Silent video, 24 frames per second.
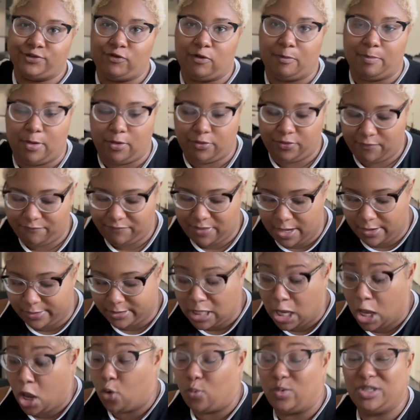for both of those,
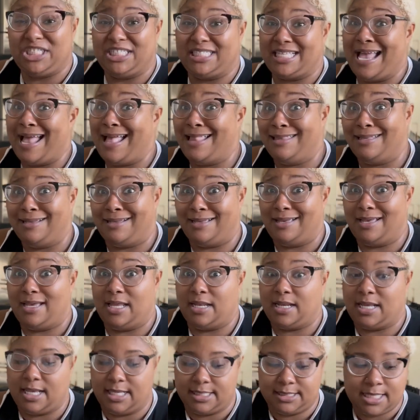which is hella
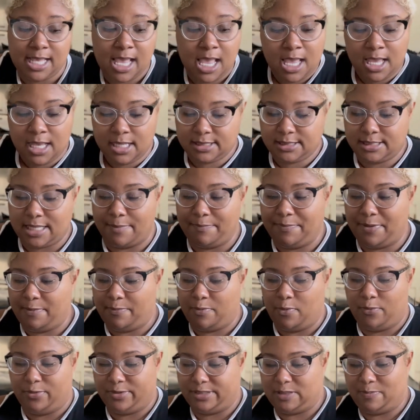good because some
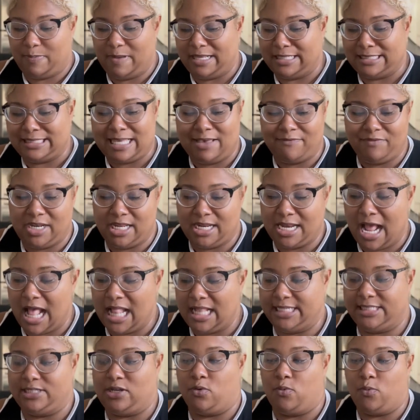people will spend
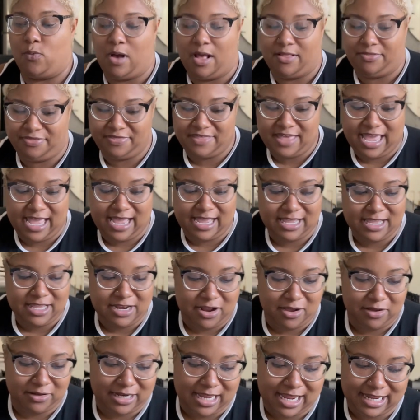$70 on one thing,
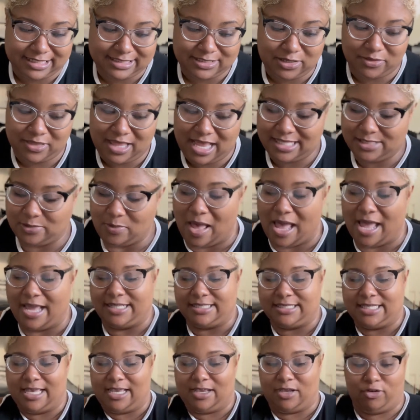like, so that's why
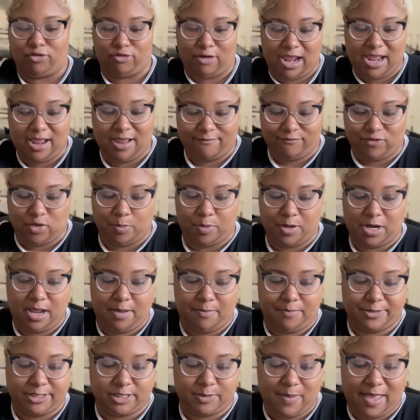it's like great if you put it
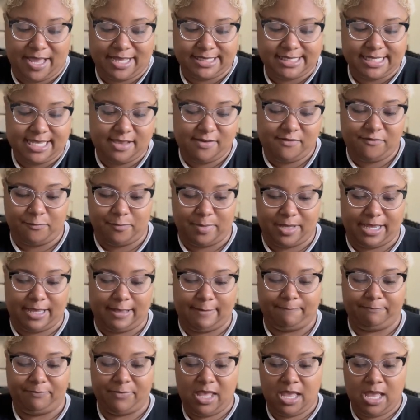in perspective.
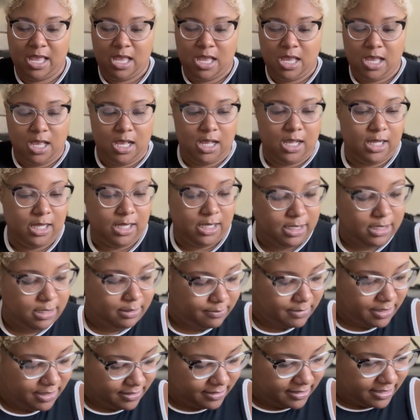But
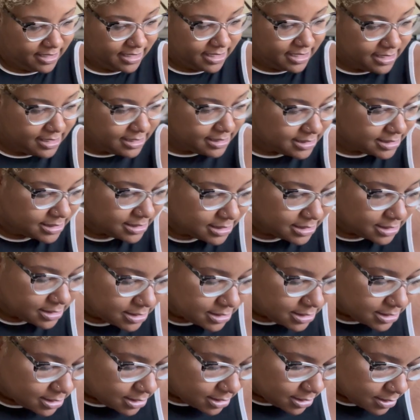
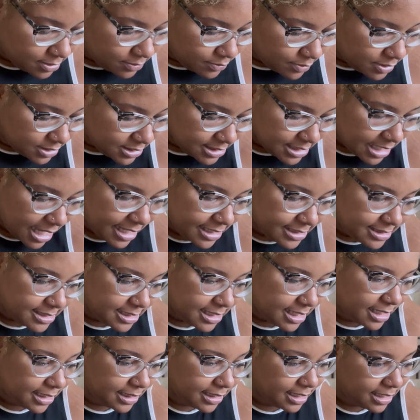this, what size did
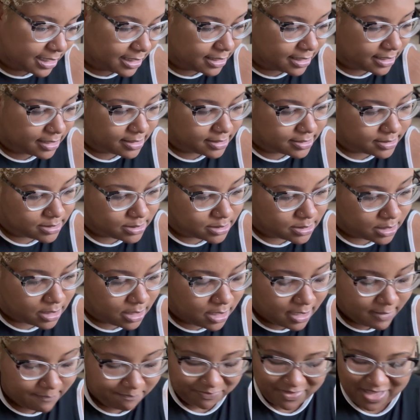I get in this?
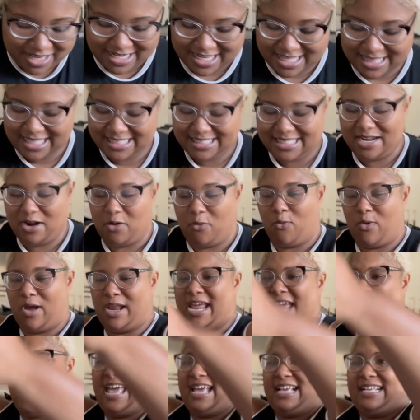I did this in a
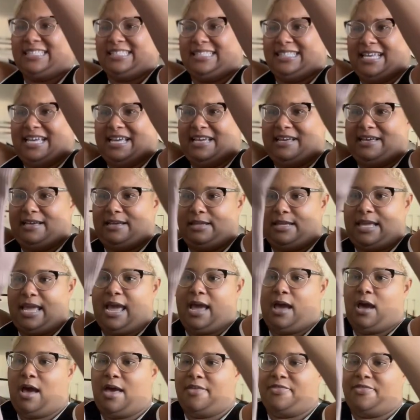1X, like, yeah, I